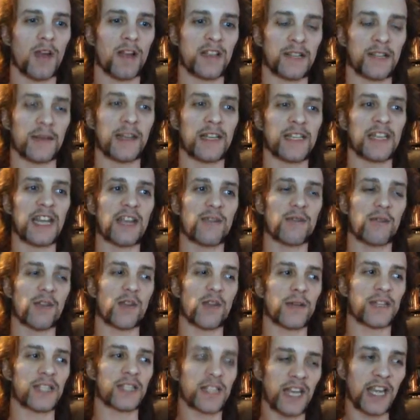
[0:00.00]
there's a secret
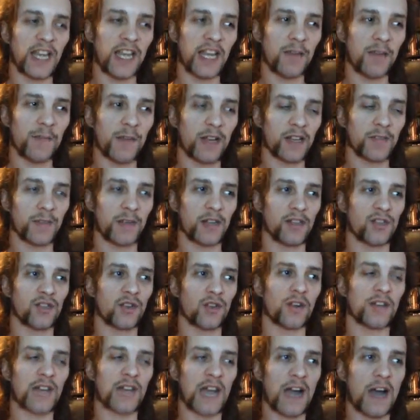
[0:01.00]
US team that's been
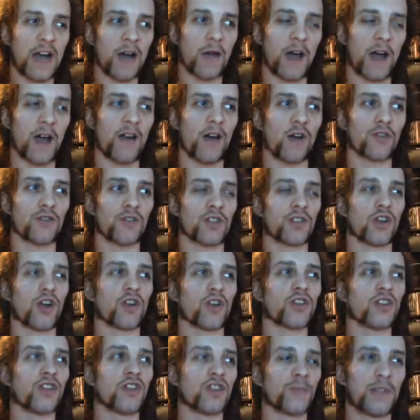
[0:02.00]
shot down, and also there's
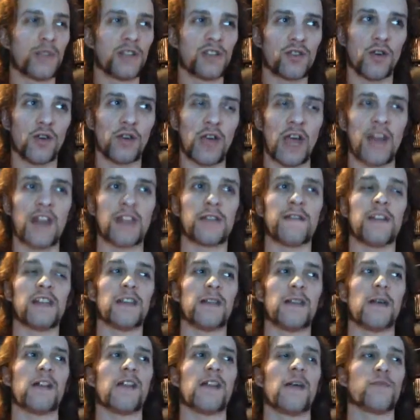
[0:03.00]
hostages been took, and it's
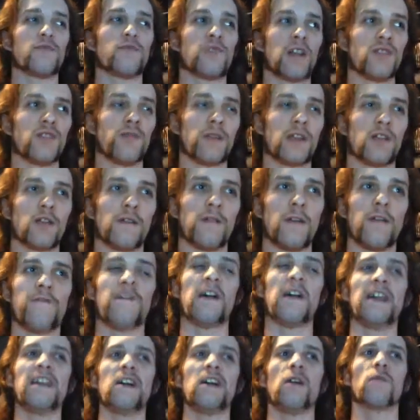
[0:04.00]
expected that them trying to recover and
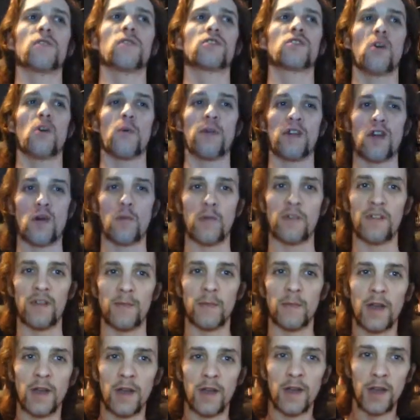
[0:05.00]
find out what's going on with
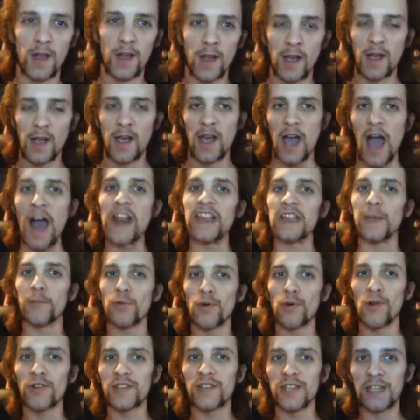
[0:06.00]
them. And in the
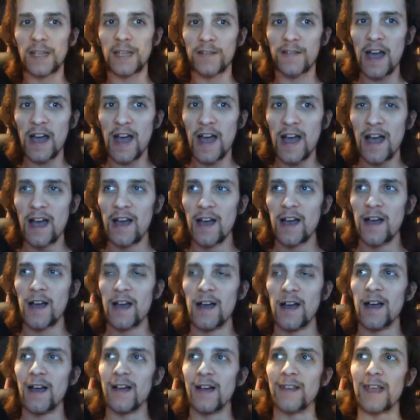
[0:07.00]
process of that,
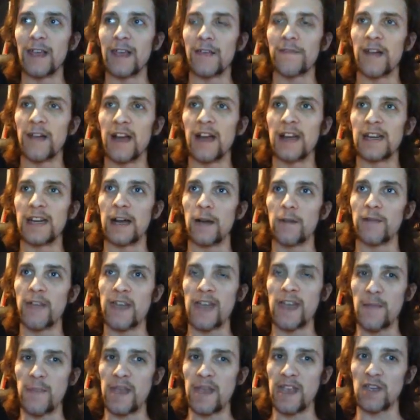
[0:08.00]
they find out
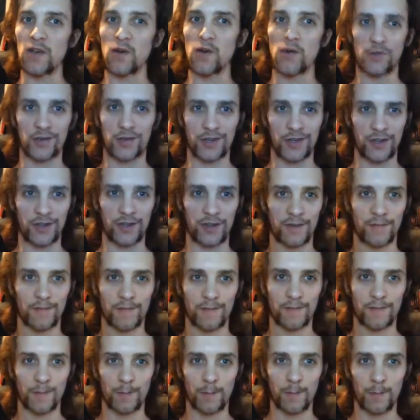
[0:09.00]
they are being hunted
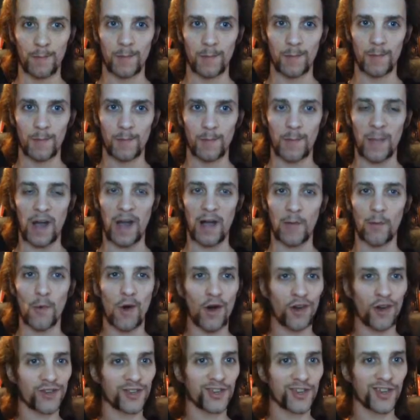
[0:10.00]
by
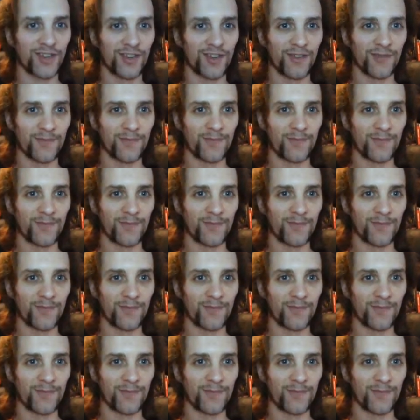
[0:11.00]
what?